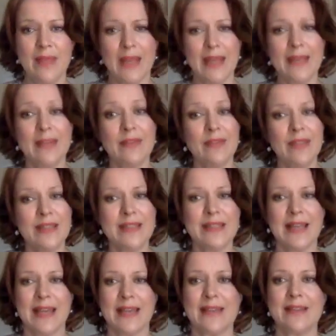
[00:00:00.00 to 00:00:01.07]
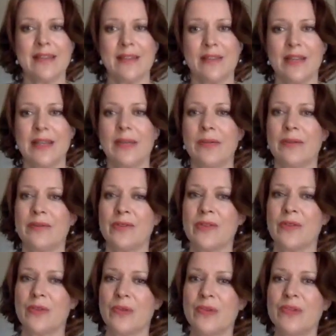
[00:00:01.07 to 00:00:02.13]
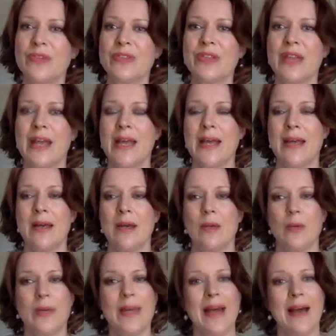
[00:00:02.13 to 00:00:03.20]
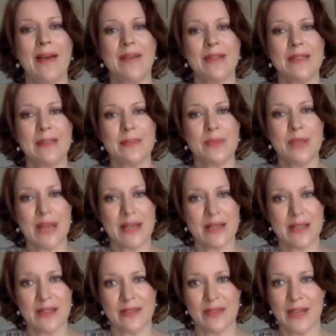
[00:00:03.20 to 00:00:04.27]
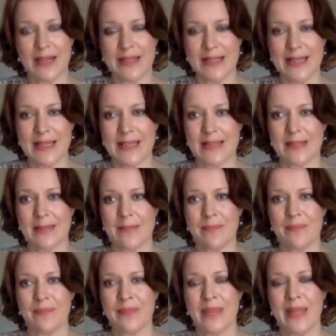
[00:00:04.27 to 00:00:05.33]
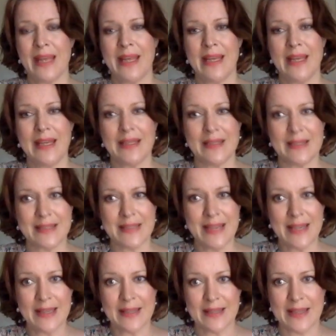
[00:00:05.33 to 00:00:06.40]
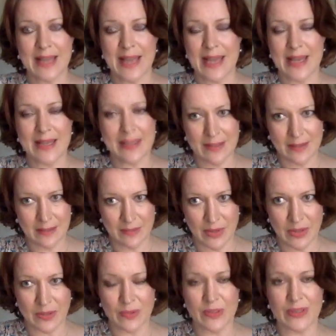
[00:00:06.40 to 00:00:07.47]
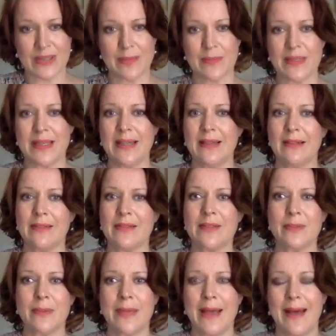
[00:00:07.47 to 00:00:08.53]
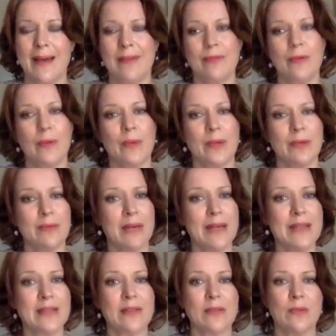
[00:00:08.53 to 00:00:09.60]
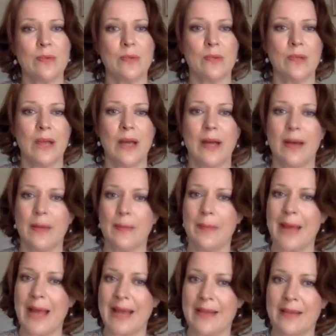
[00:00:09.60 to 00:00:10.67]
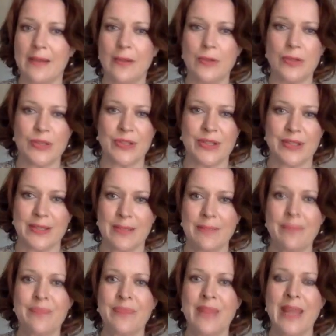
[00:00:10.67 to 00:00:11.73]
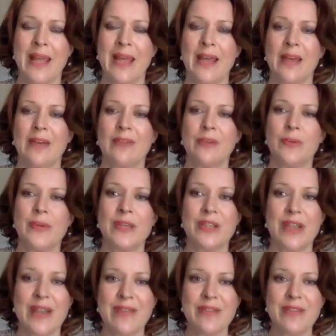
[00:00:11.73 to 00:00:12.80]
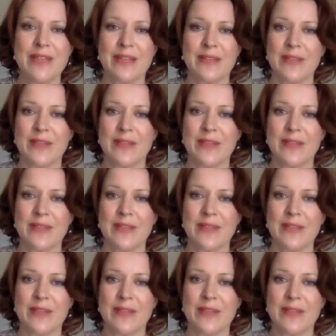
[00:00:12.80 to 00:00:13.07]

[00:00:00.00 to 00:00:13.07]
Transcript: In the first case, the thinker of the thoughts, we have a subjective idealism. In the second case, the thoughts themselves, we have what one might call a panlogicism, for which everything